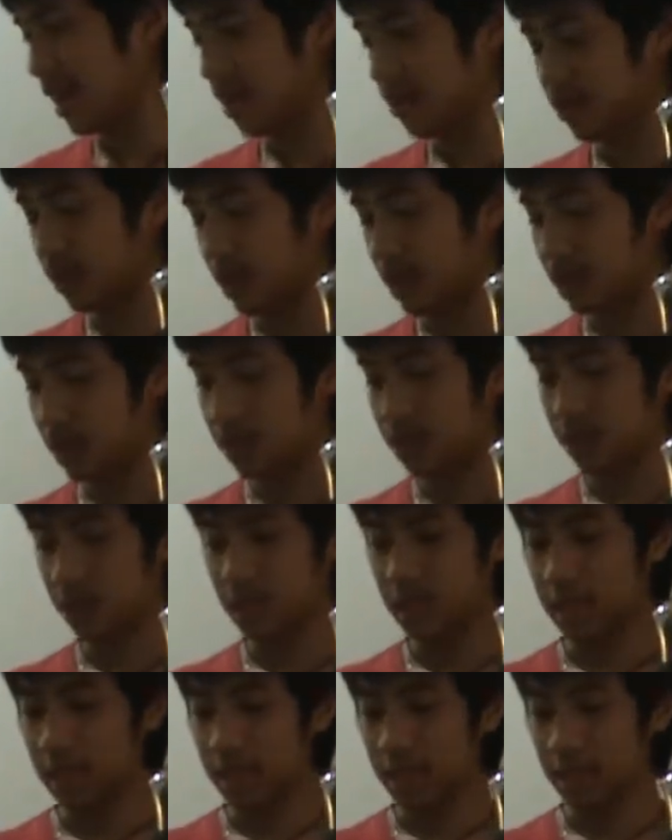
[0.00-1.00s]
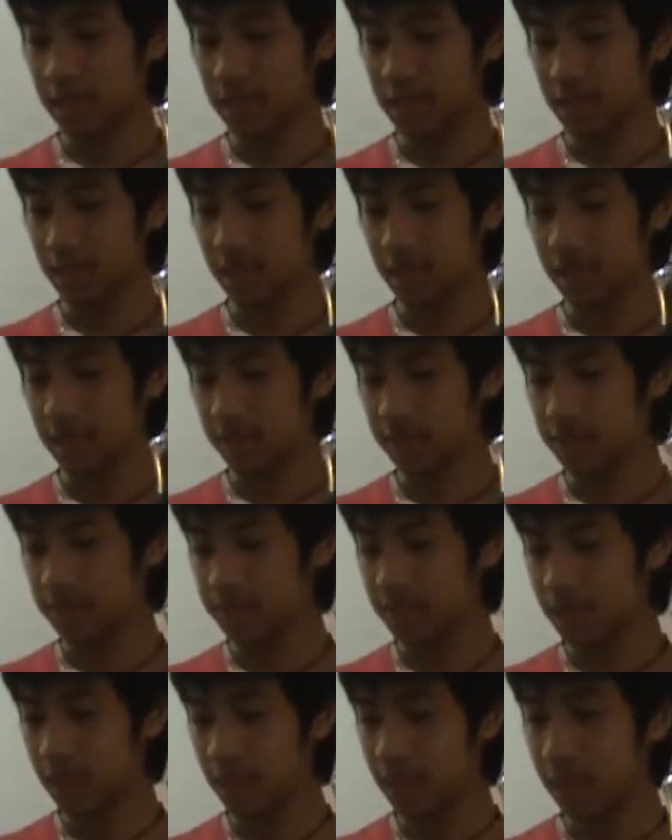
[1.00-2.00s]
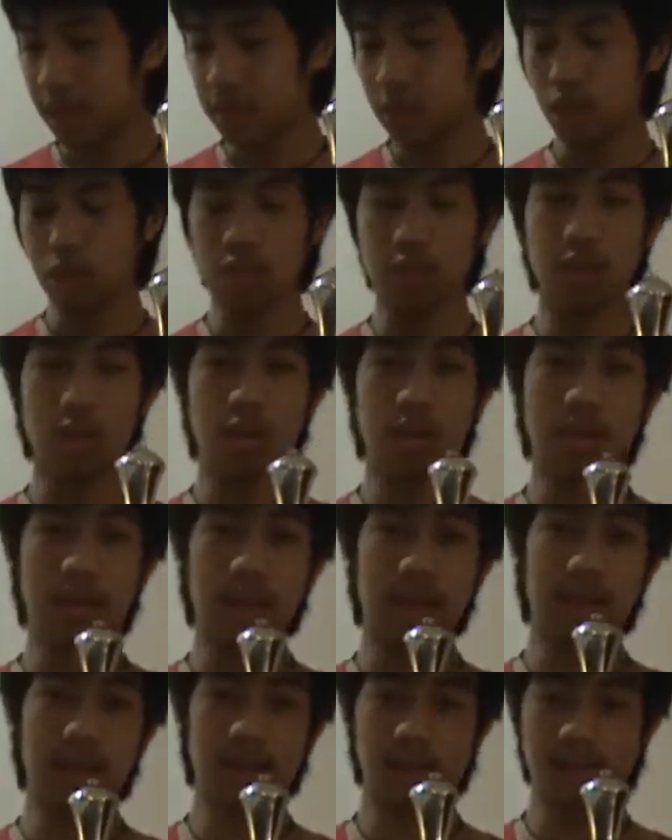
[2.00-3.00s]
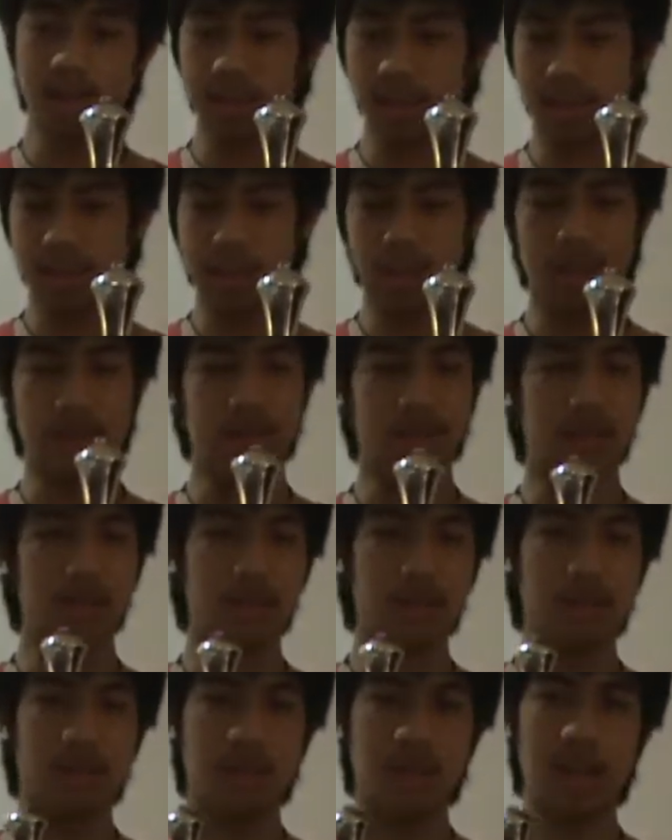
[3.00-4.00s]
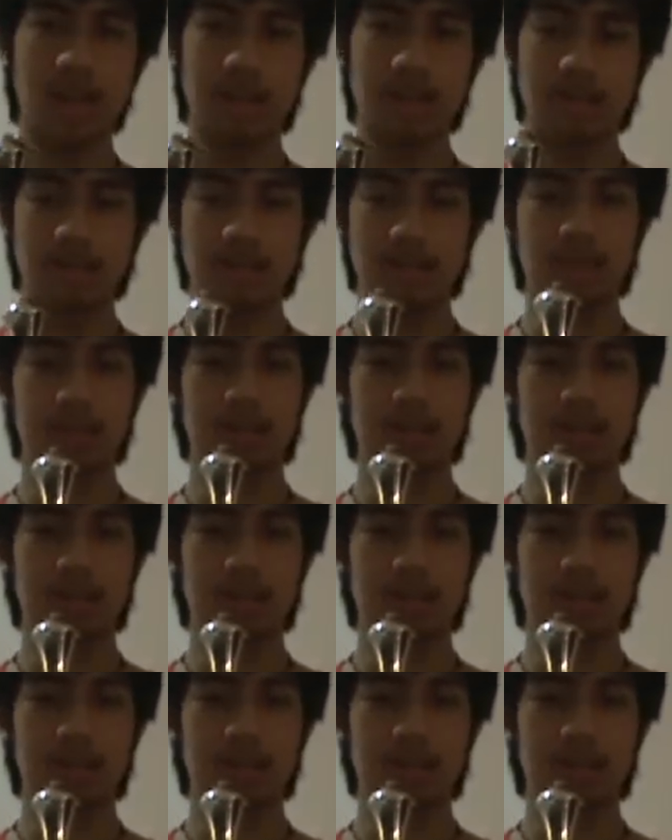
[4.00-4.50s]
heaviest sword actually. Its overall length is 55